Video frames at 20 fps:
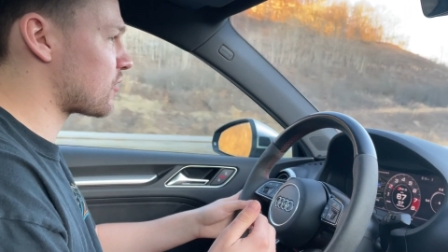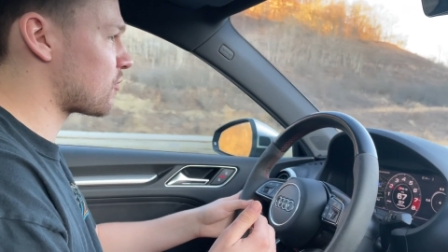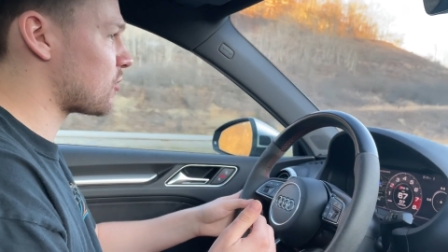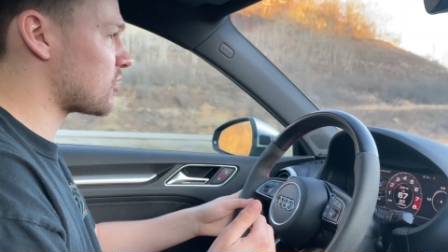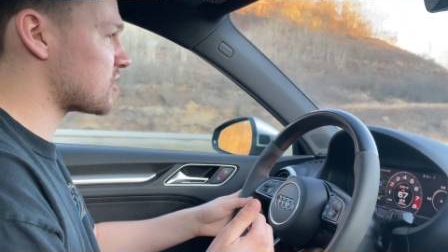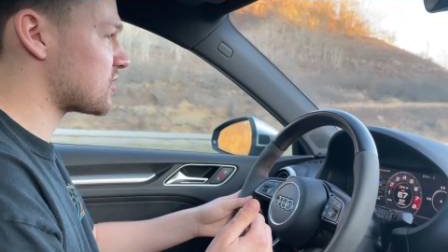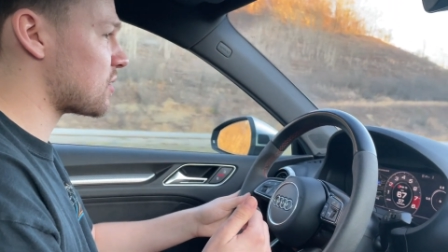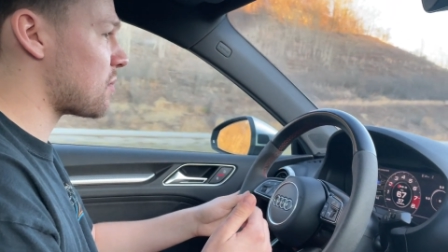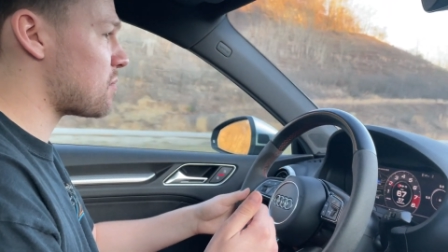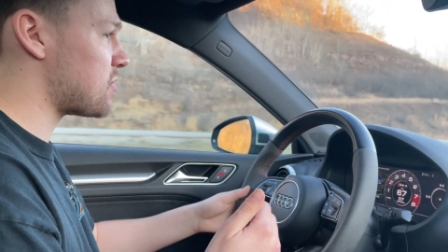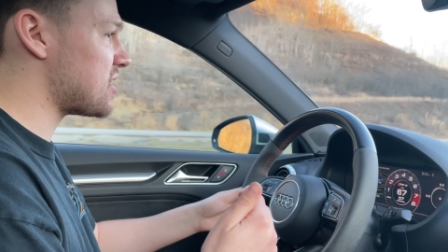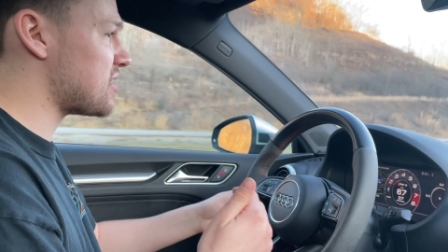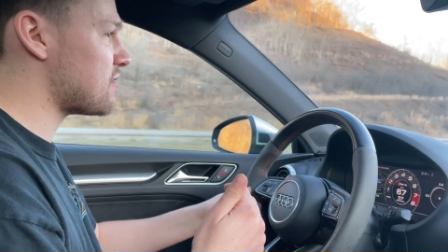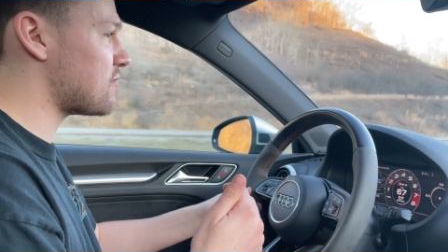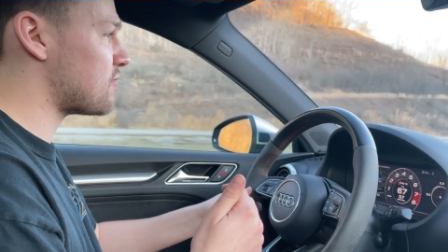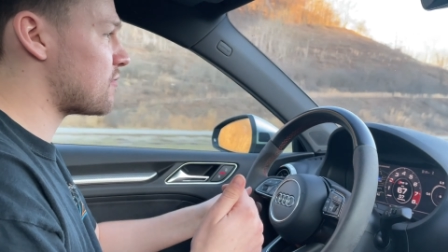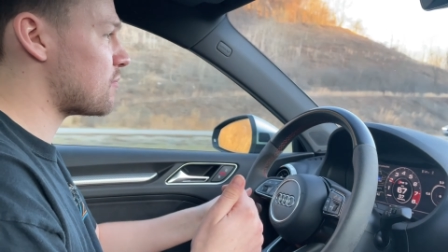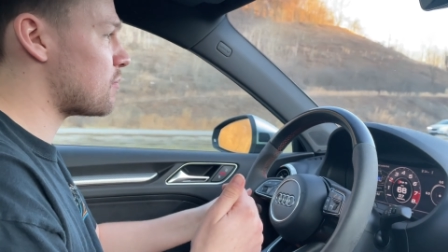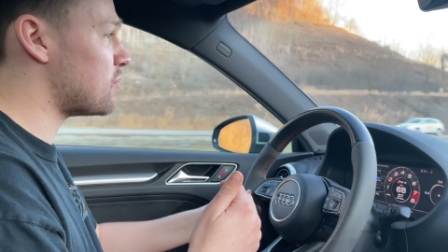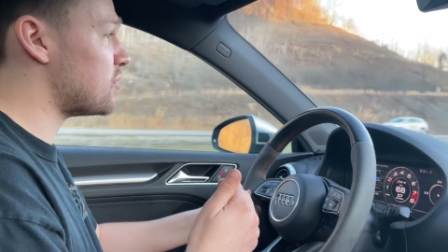was the
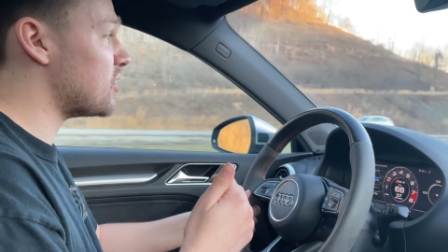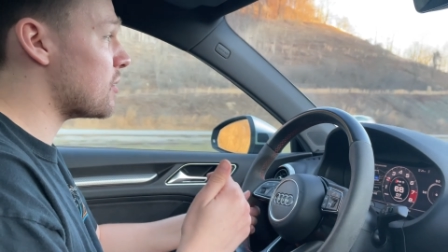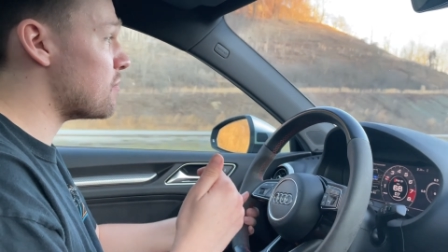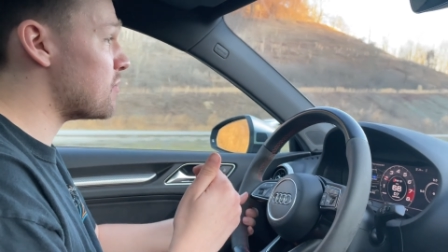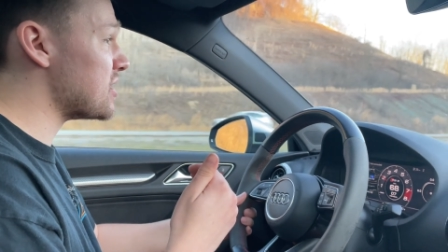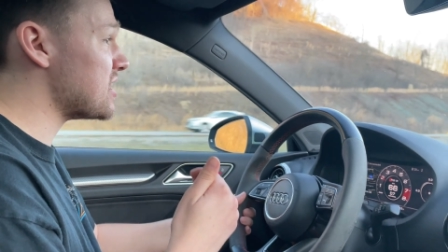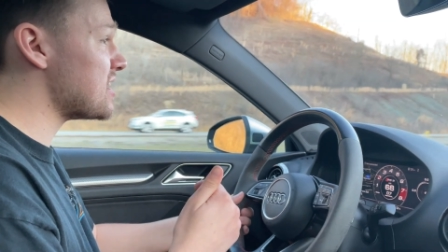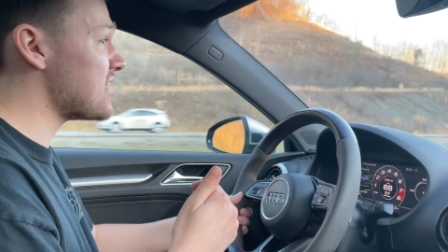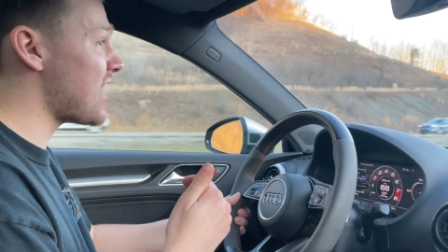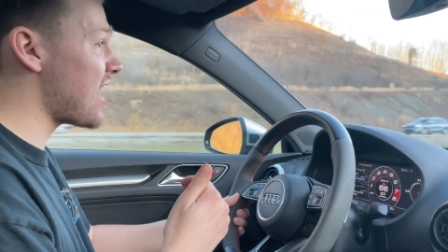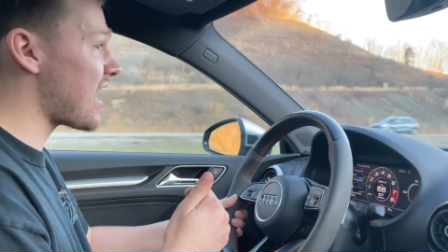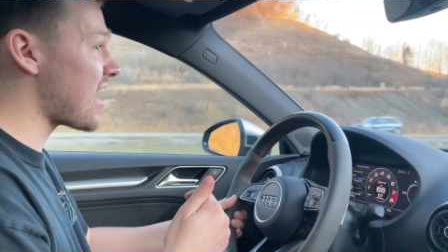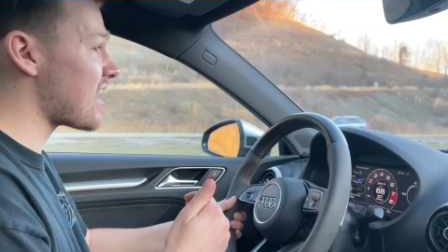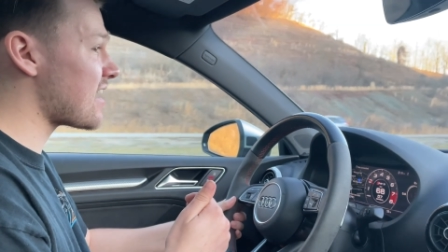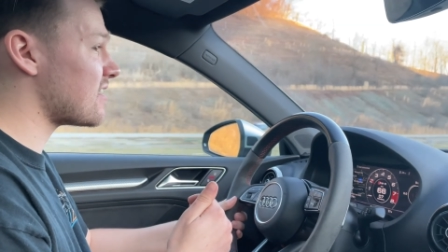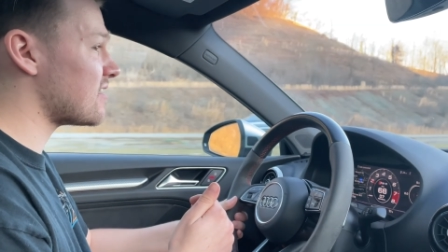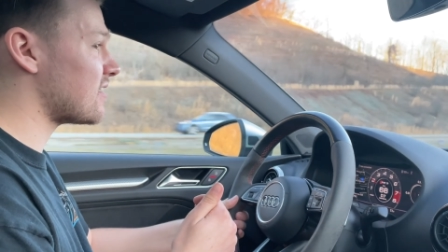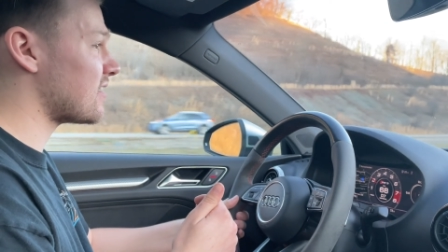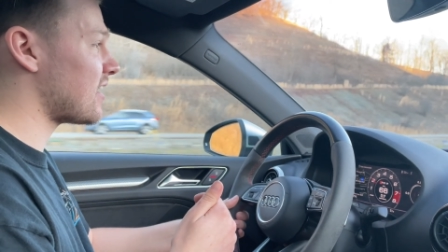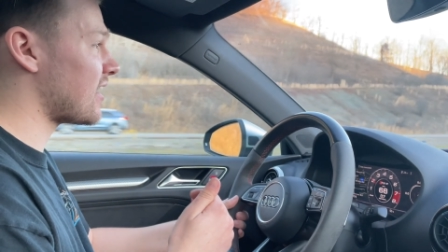
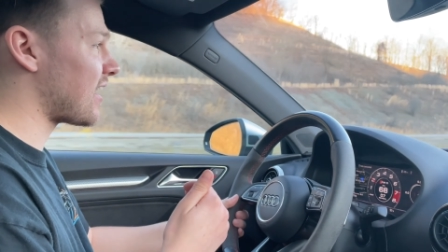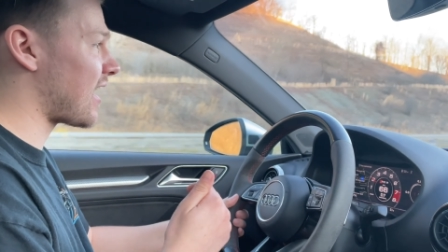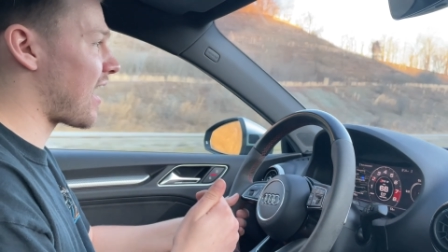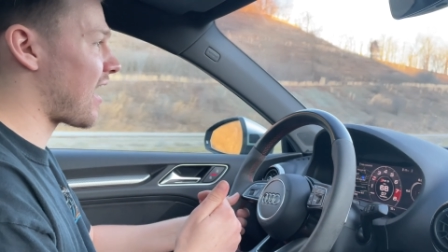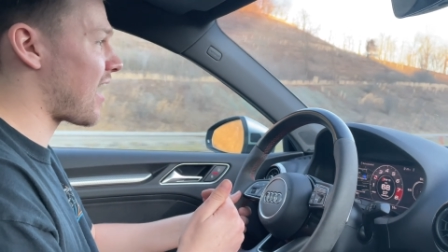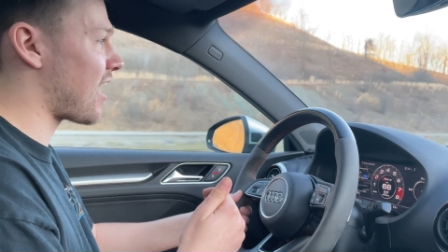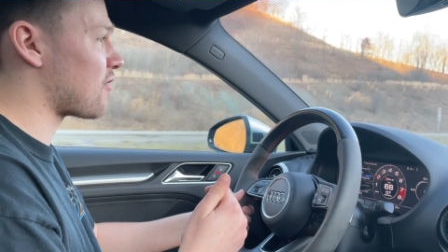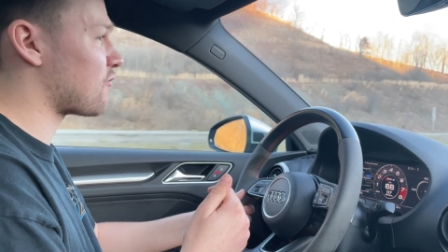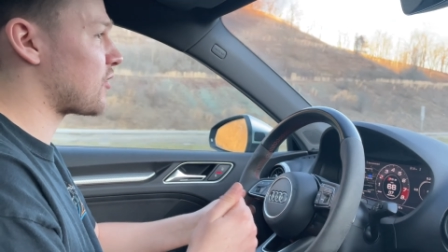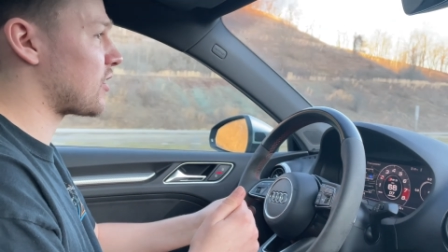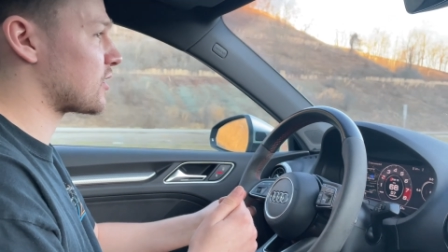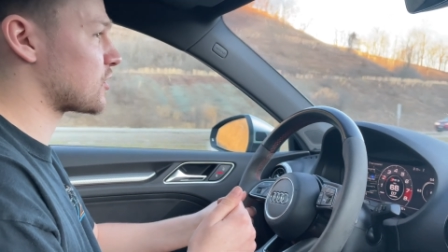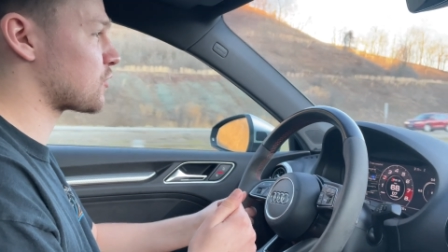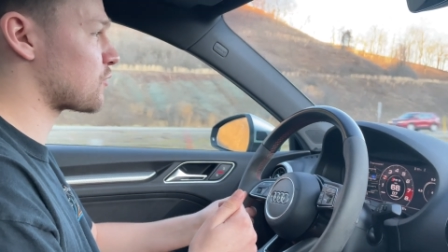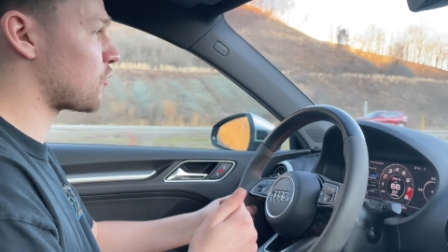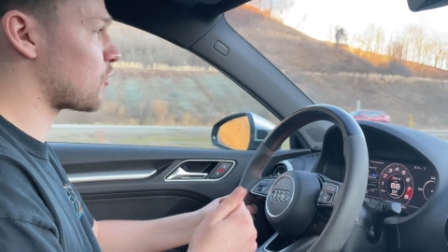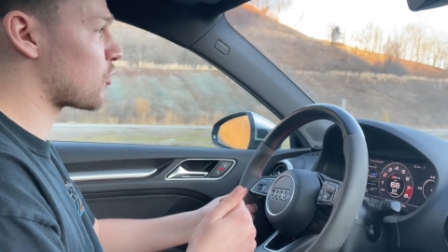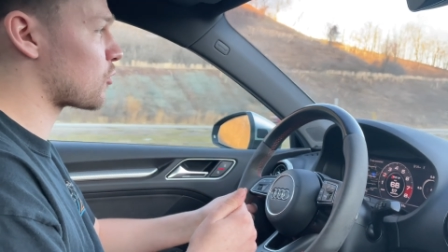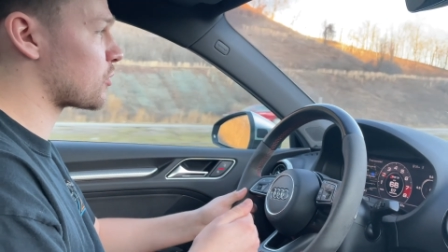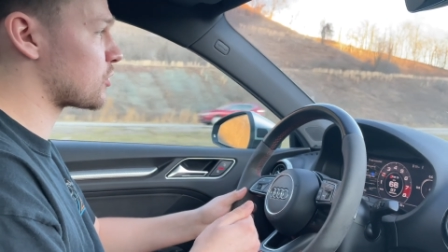B8.5
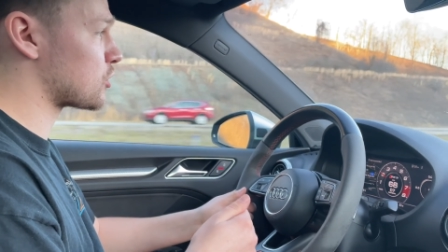S4